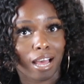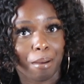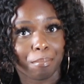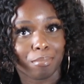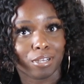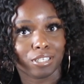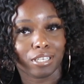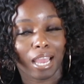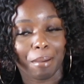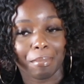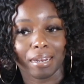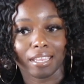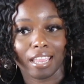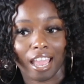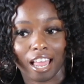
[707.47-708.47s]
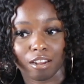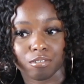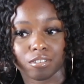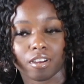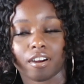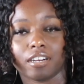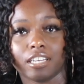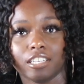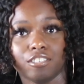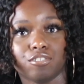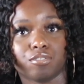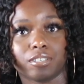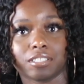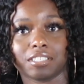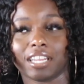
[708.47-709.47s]
how many calories are in
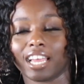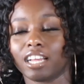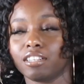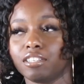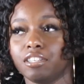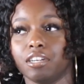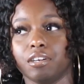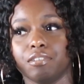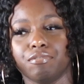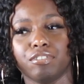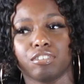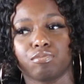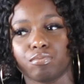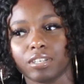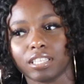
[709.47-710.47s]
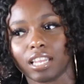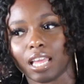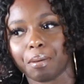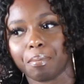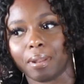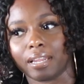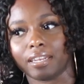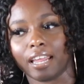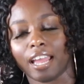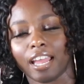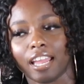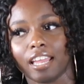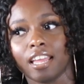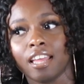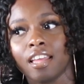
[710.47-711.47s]
drinks. Like, you know, you just read the label like,
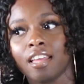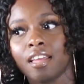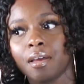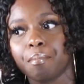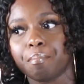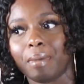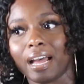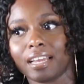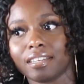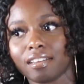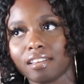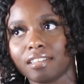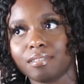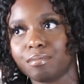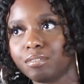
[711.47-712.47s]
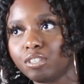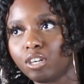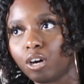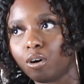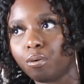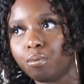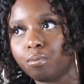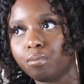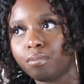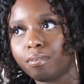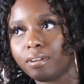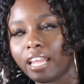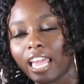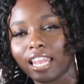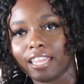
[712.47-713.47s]
dang, my, you know,
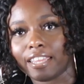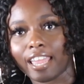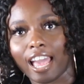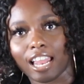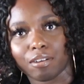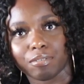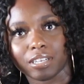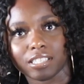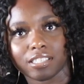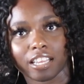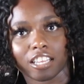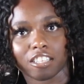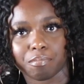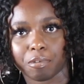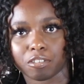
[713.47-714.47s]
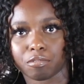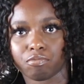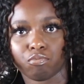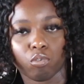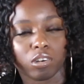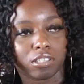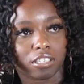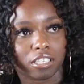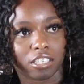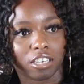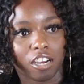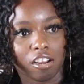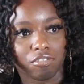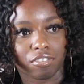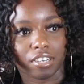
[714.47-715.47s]
daily calorie intake is supposed to be
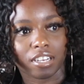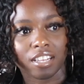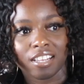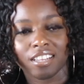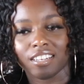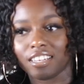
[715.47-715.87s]
1400.